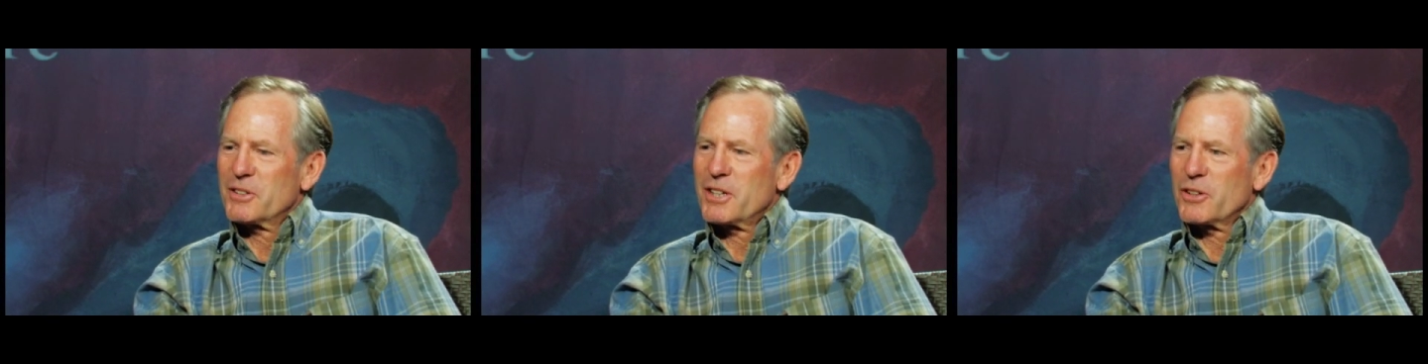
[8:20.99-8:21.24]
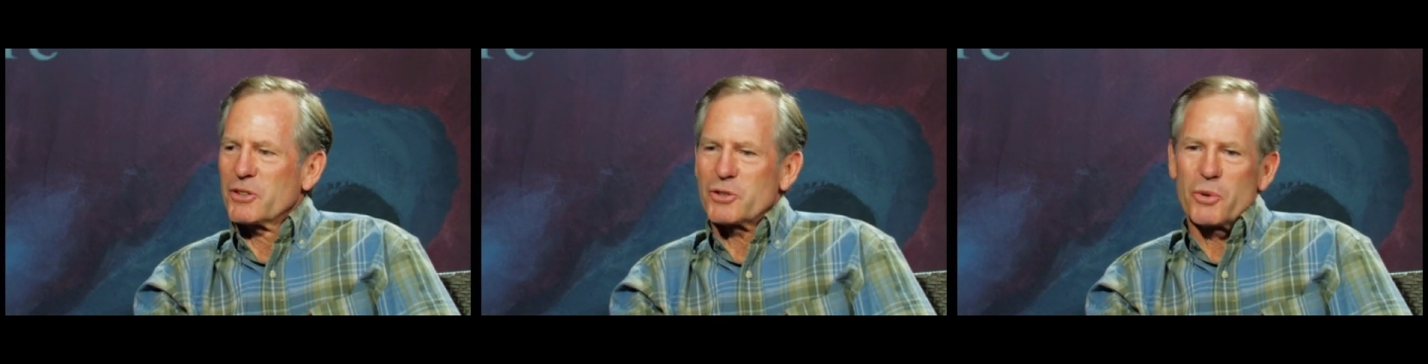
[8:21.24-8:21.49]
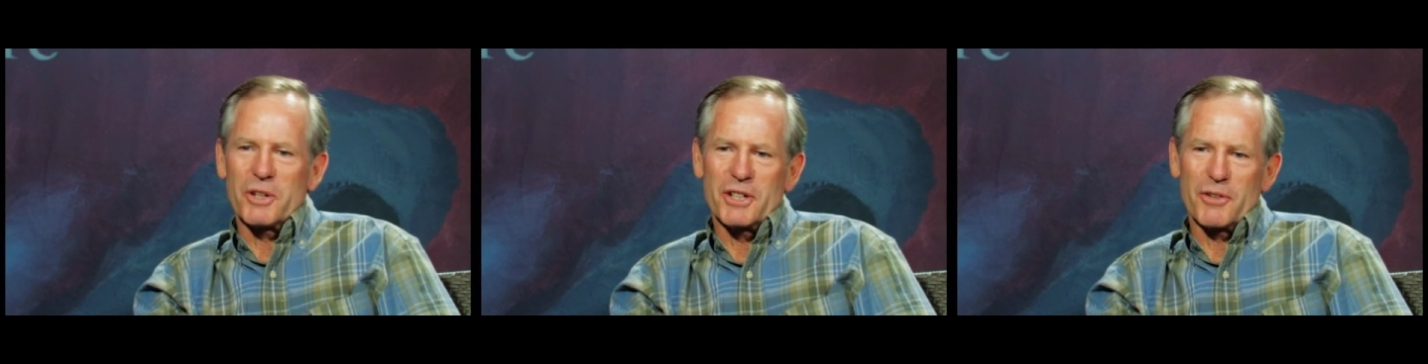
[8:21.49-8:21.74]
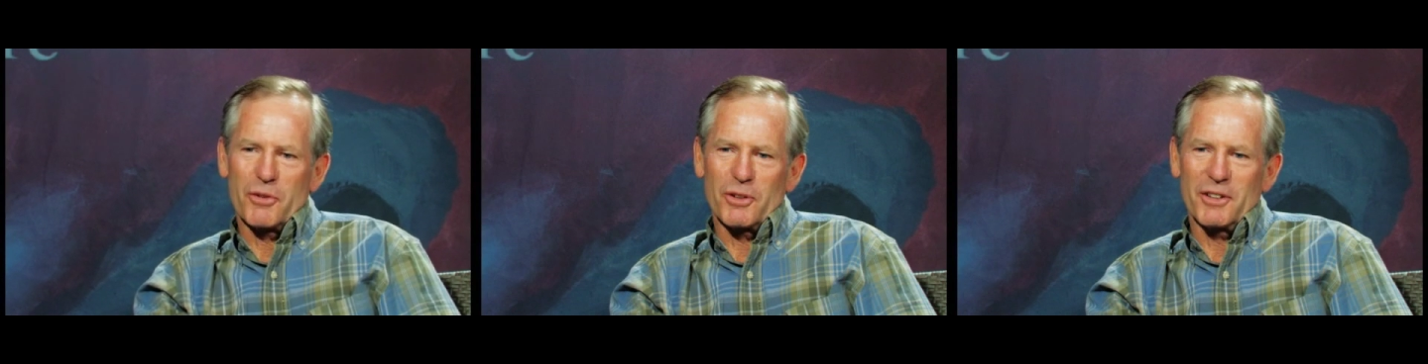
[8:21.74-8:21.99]
tell the story
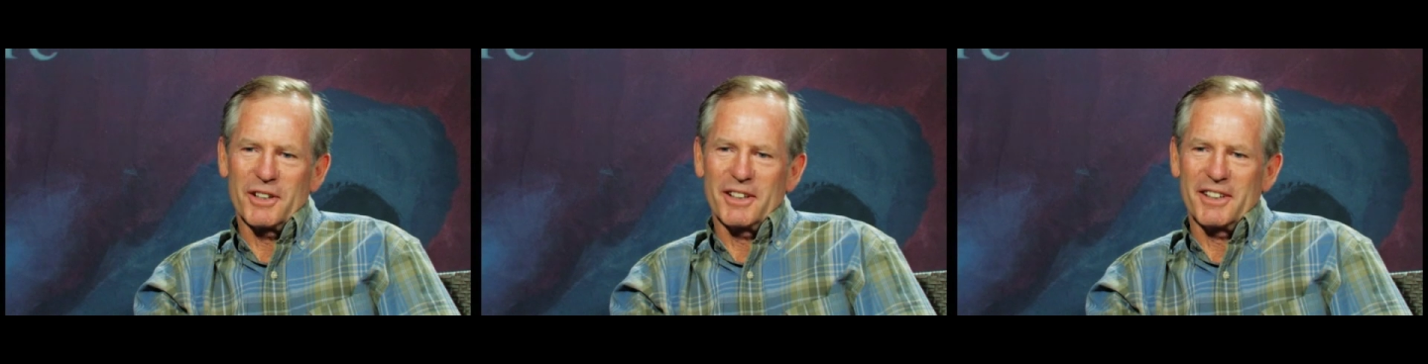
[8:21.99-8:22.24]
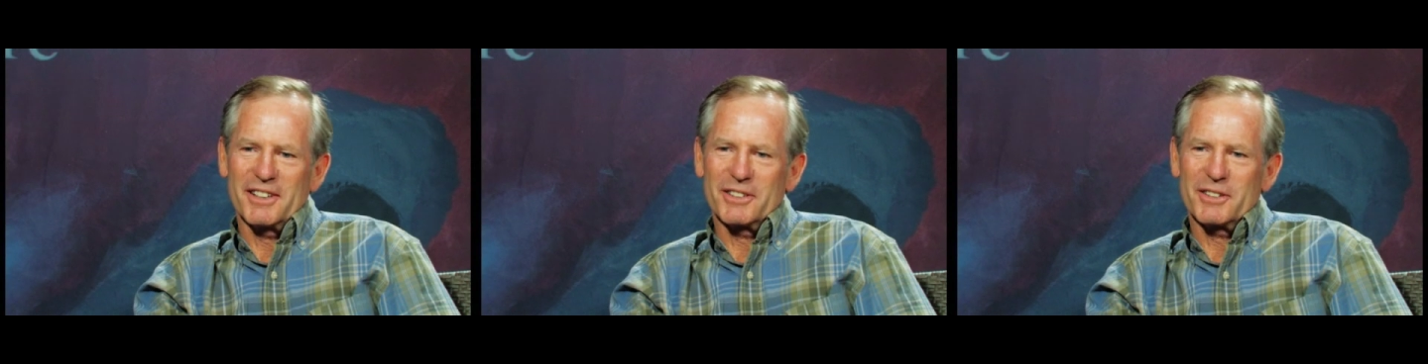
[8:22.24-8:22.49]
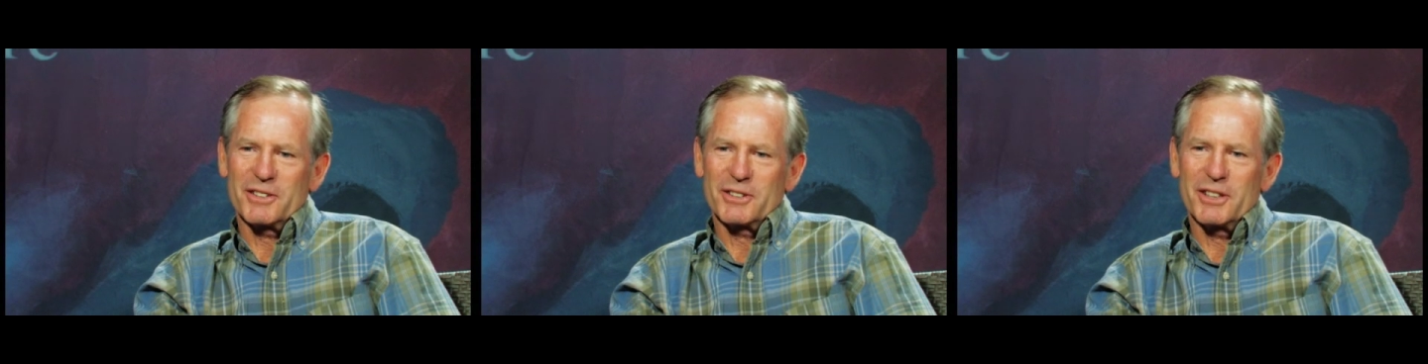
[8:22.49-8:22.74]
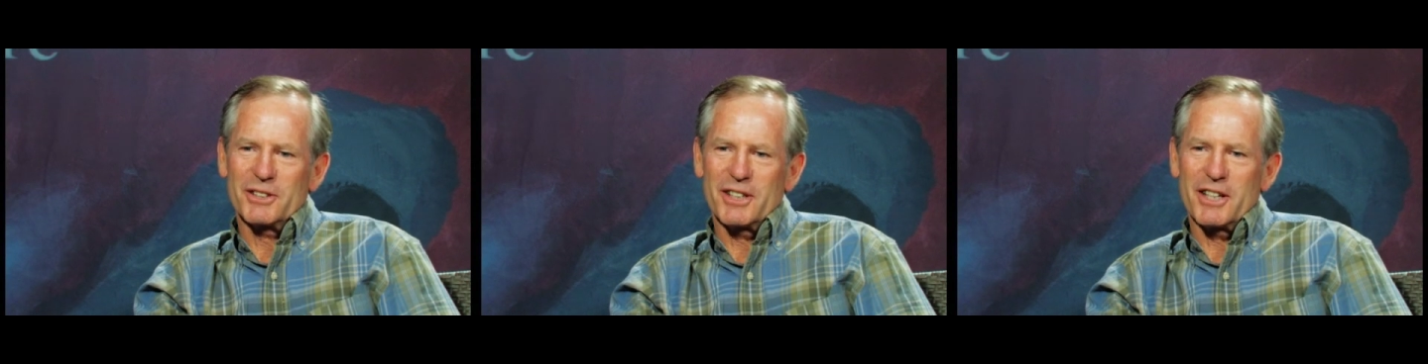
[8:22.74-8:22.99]
differently.
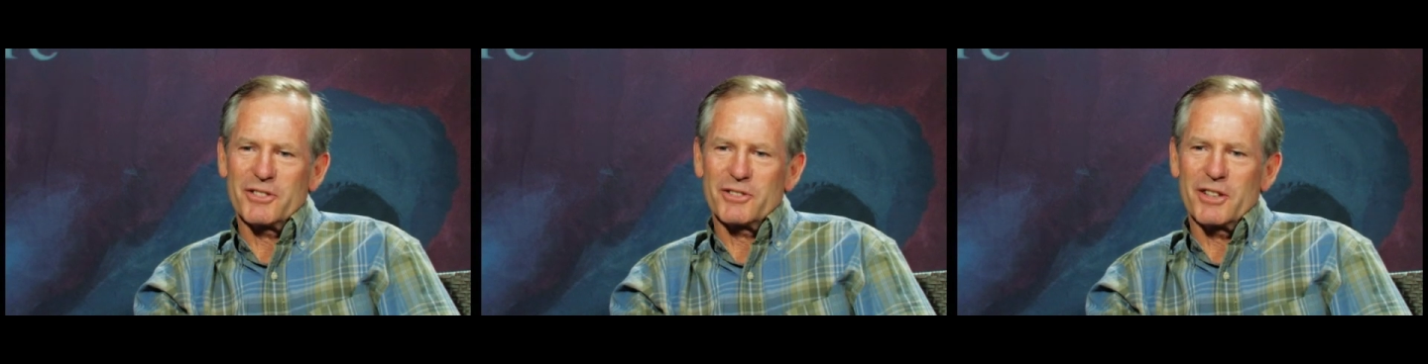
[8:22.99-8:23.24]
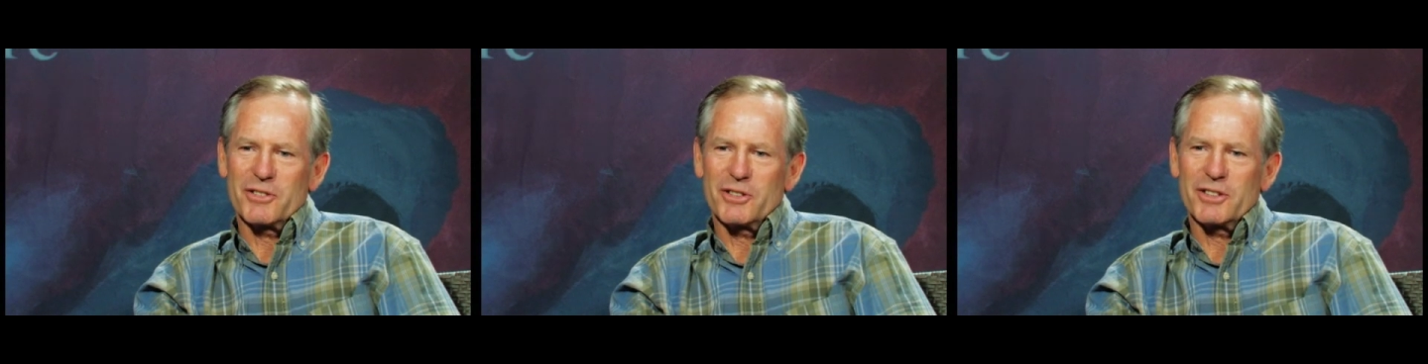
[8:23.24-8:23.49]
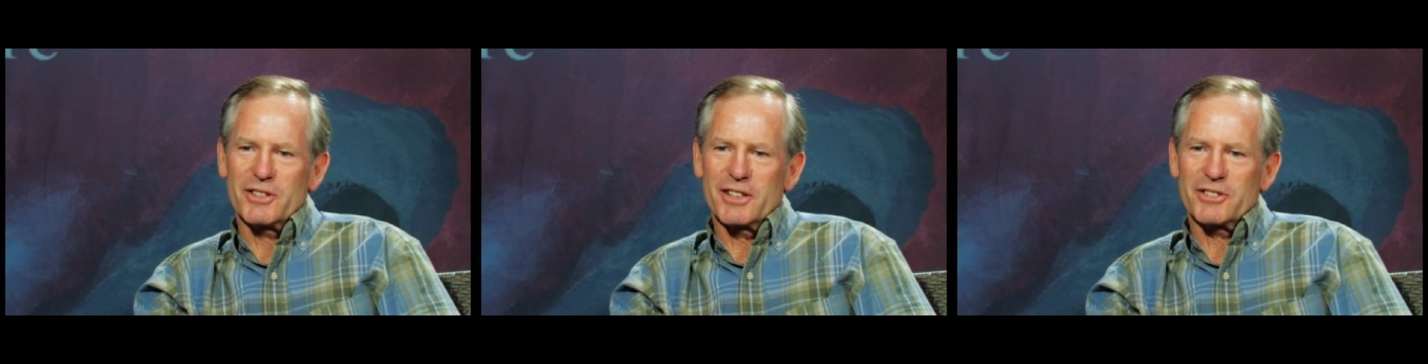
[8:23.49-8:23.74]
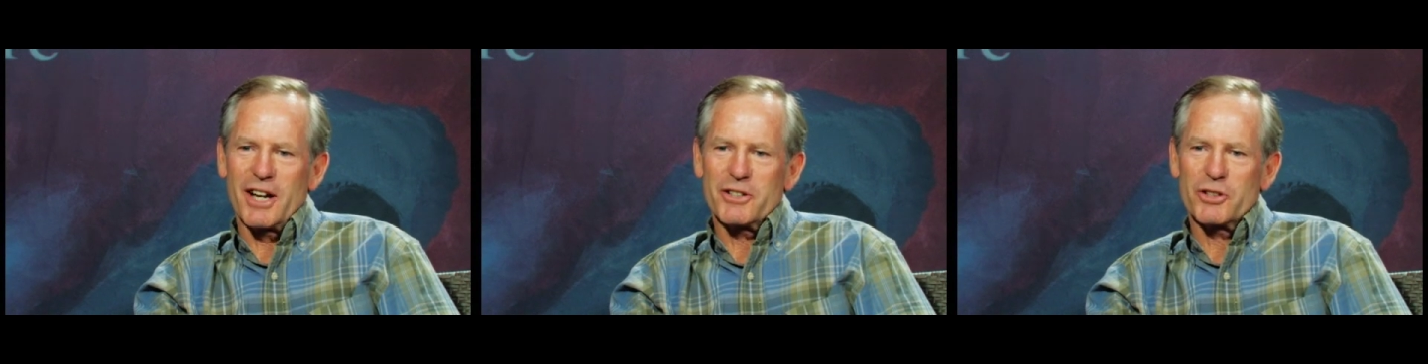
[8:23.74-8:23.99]
She
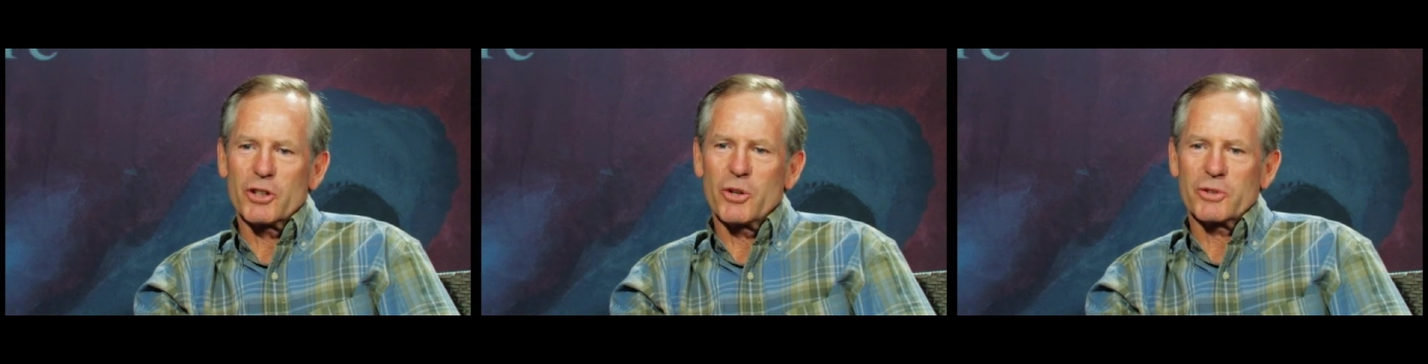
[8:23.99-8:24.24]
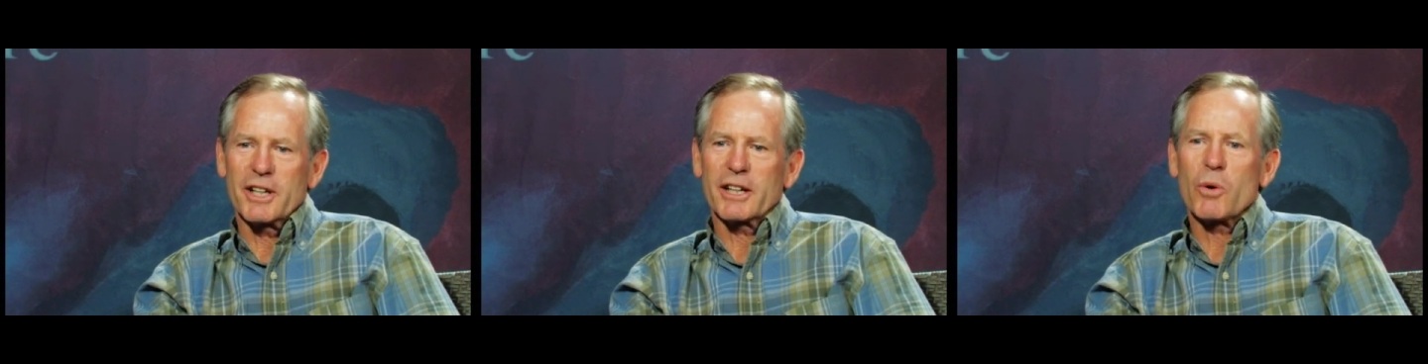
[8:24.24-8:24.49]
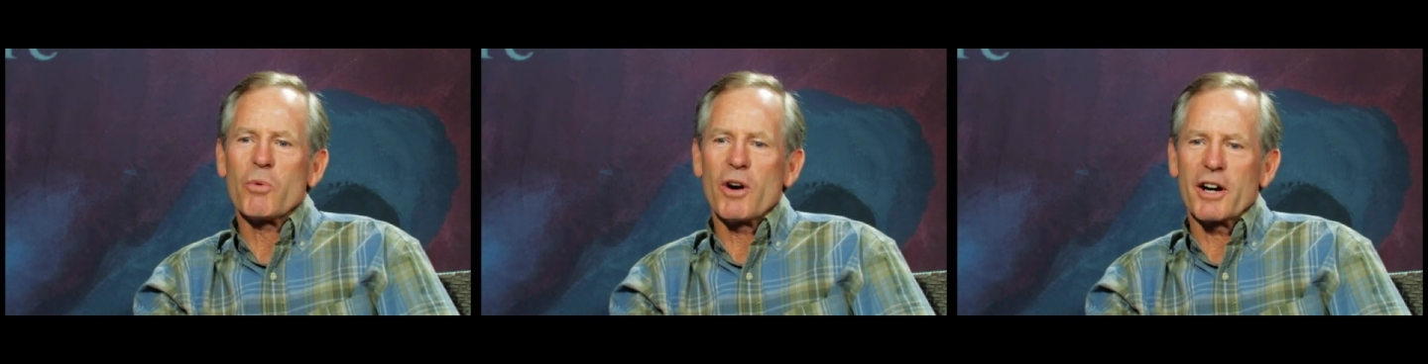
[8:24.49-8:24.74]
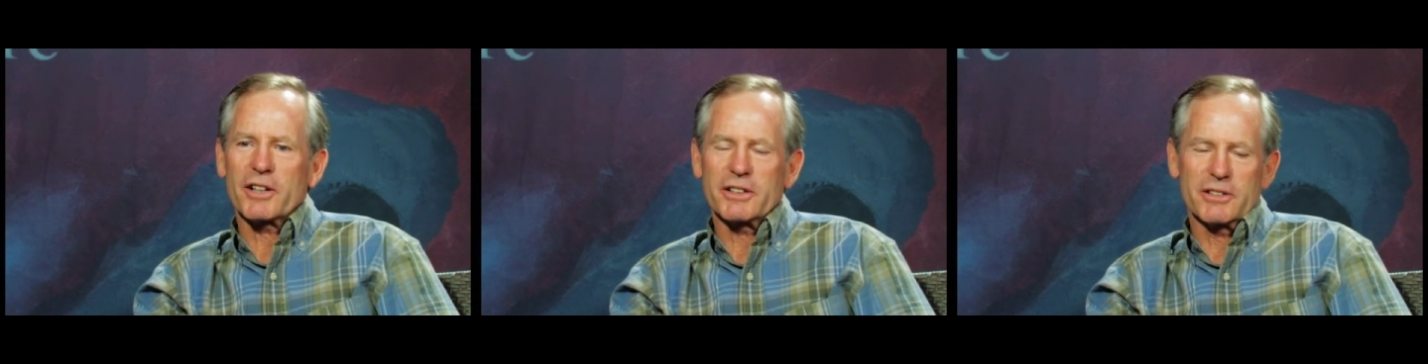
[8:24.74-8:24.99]
says I should go take a
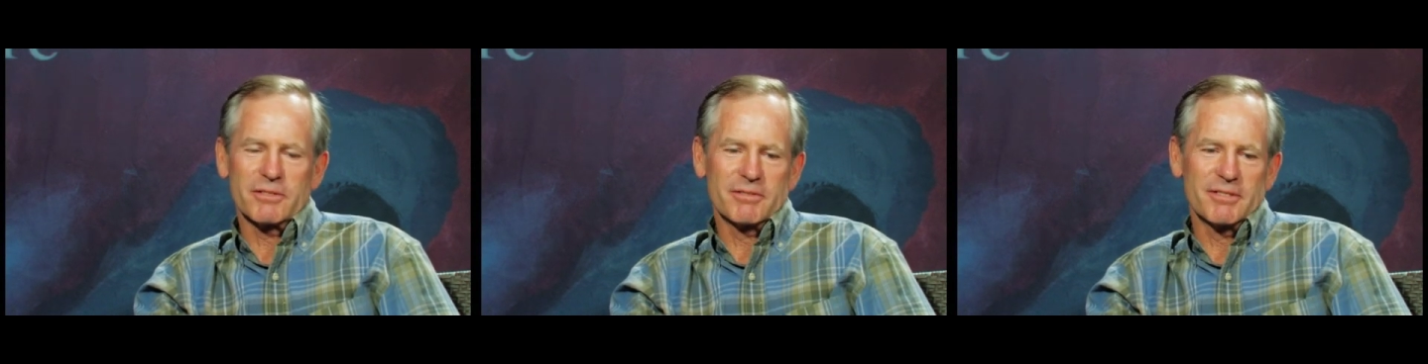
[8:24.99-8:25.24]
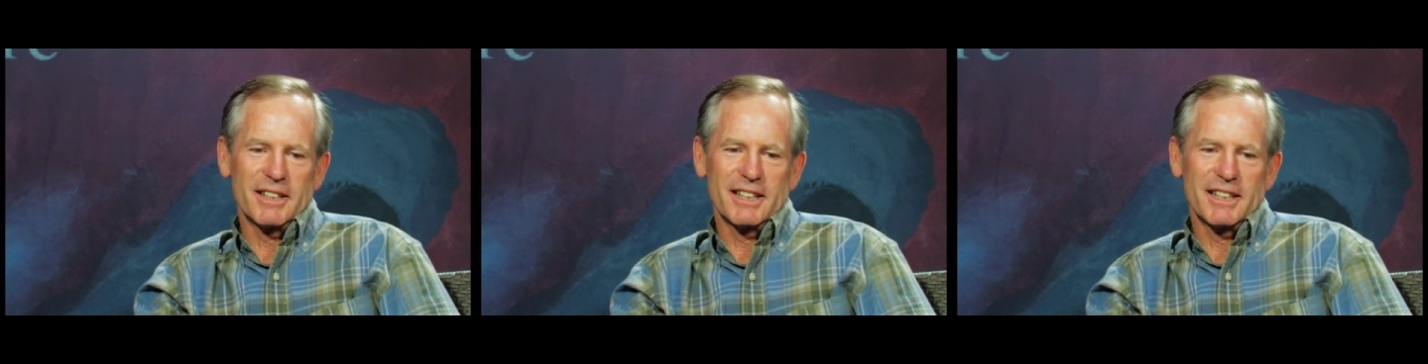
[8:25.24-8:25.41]
walk and